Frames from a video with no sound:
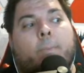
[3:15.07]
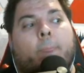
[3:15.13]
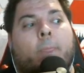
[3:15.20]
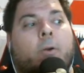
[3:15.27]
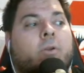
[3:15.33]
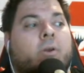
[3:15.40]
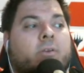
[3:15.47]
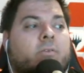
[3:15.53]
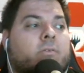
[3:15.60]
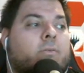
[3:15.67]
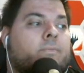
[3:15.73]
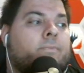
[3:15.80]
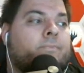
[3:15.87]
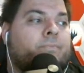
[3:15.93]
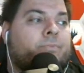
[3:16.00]
oh, nice,
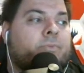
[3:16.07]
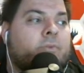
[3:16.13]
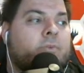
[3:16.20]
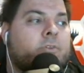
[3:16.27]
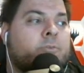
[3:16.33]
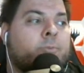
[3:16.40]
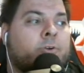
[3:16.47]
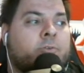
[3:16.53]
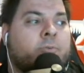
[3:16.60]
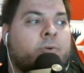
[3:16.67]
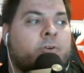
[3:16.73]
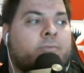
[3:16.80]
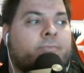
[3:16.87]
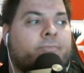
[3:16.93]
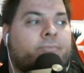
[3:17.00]
smart, smart.